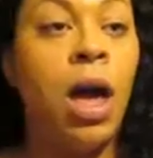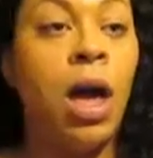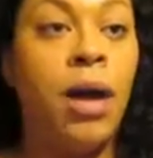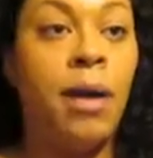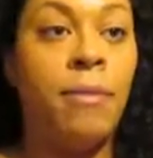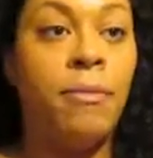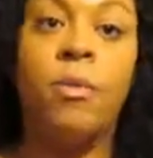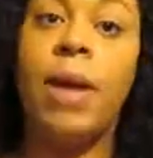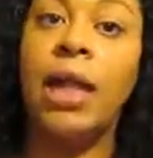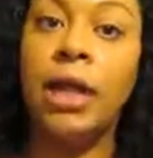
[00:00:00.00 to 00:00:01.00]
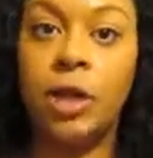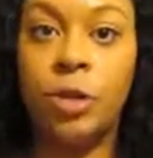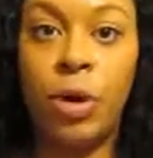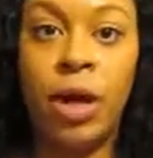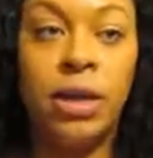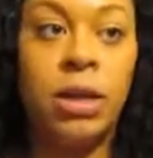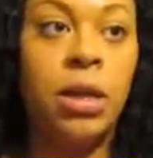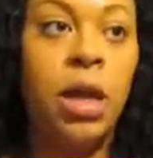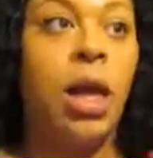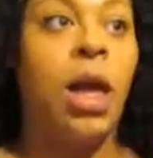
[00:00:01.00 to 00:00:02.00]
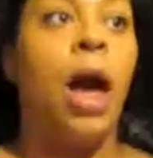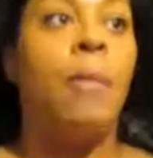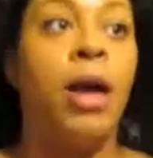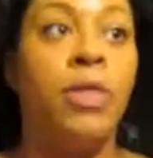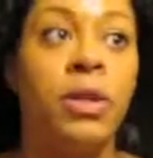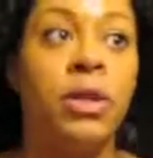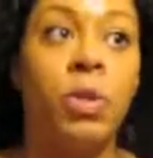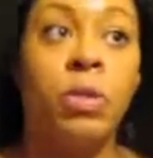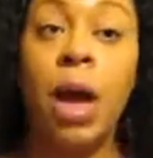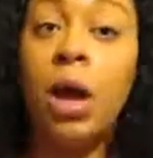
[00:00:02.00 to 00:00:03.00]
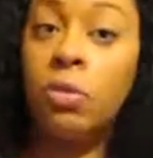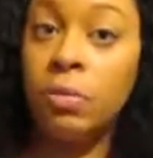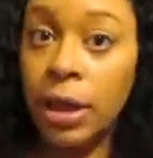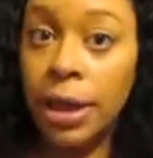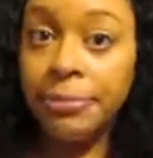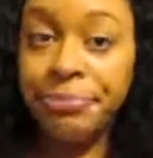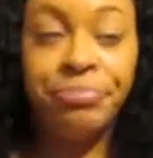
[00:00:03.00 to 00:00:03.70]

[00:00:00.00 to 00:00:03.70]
from Aliexpress. I bought this with my own money.